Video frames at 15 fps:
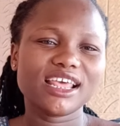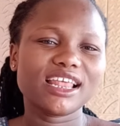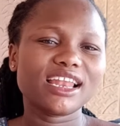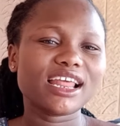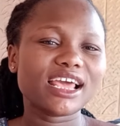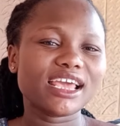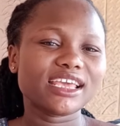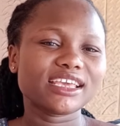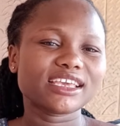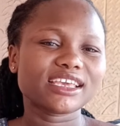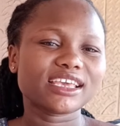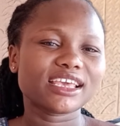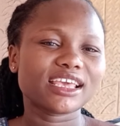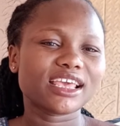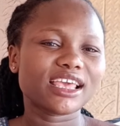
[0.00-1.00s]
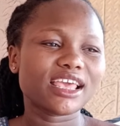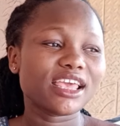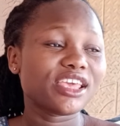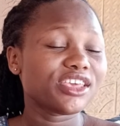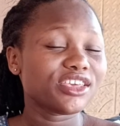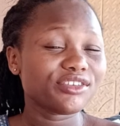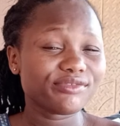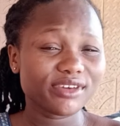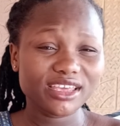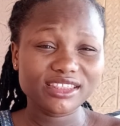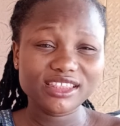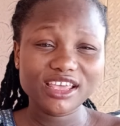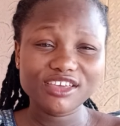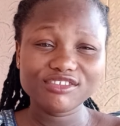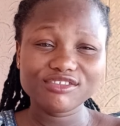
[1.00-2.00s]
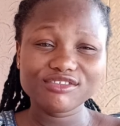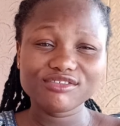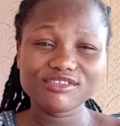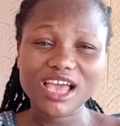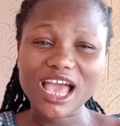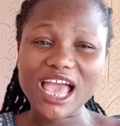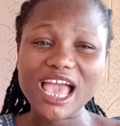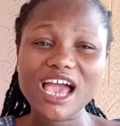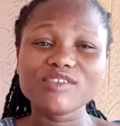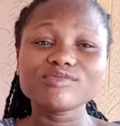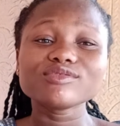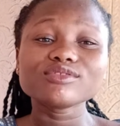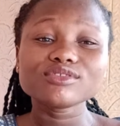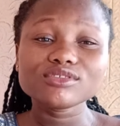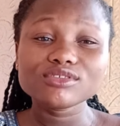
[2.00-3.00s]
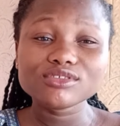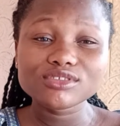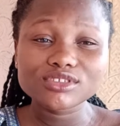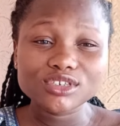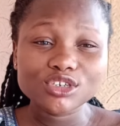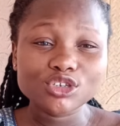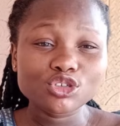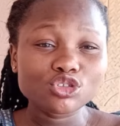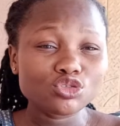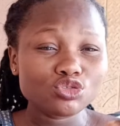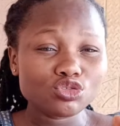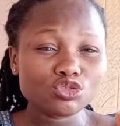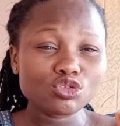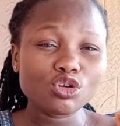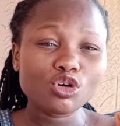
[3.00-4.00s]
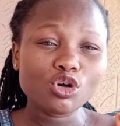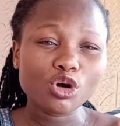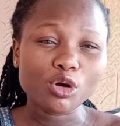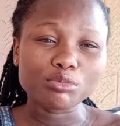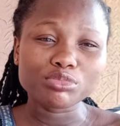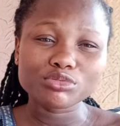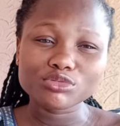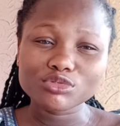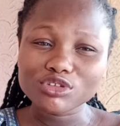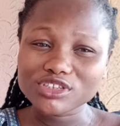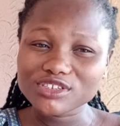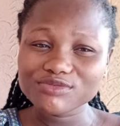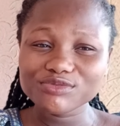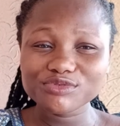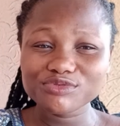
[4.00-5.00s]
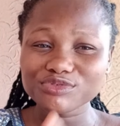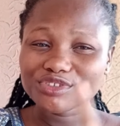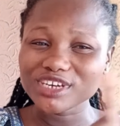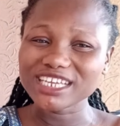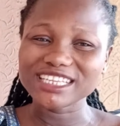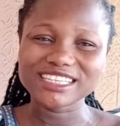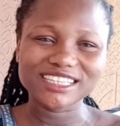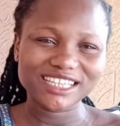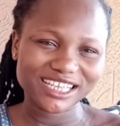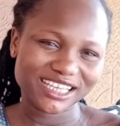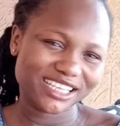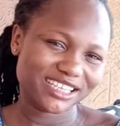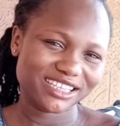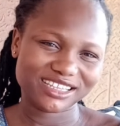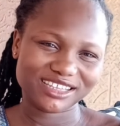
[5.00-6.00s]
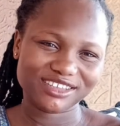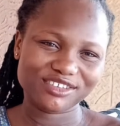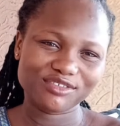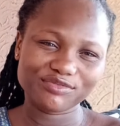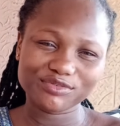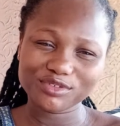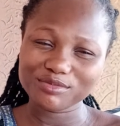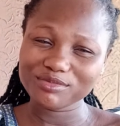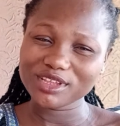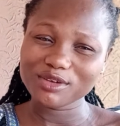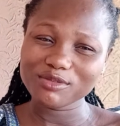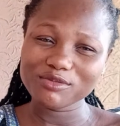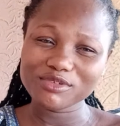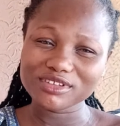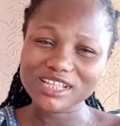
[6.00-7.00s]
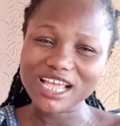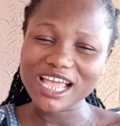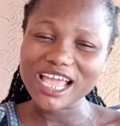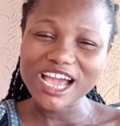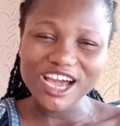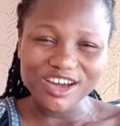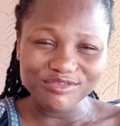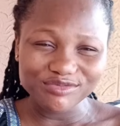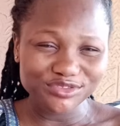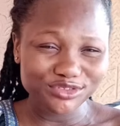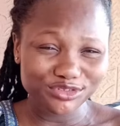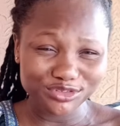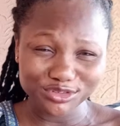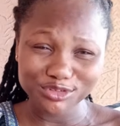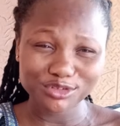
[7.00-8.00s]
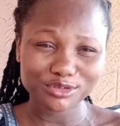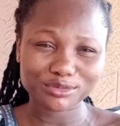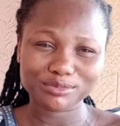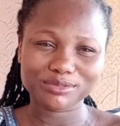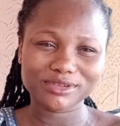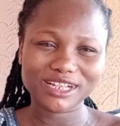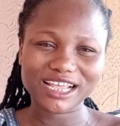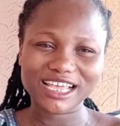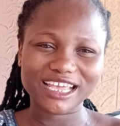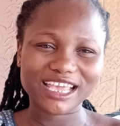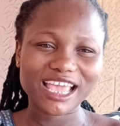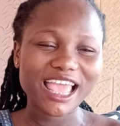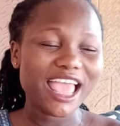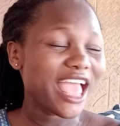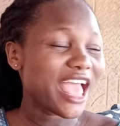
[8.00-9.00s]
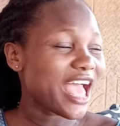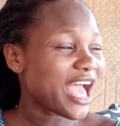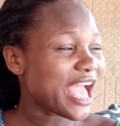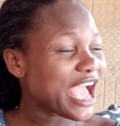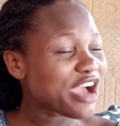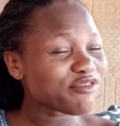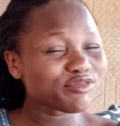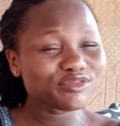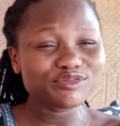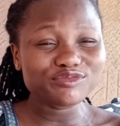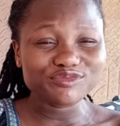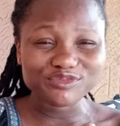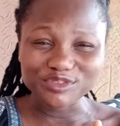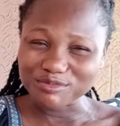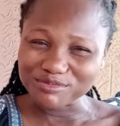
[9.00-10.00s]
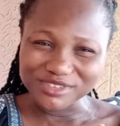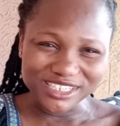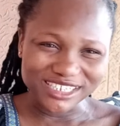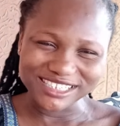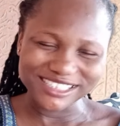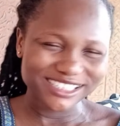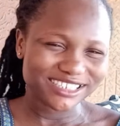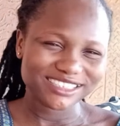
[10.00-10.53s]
Like, if I tell you, I haven't thrown up, not even for a day, from day one. I haven't thrown up, like, I haven't vomited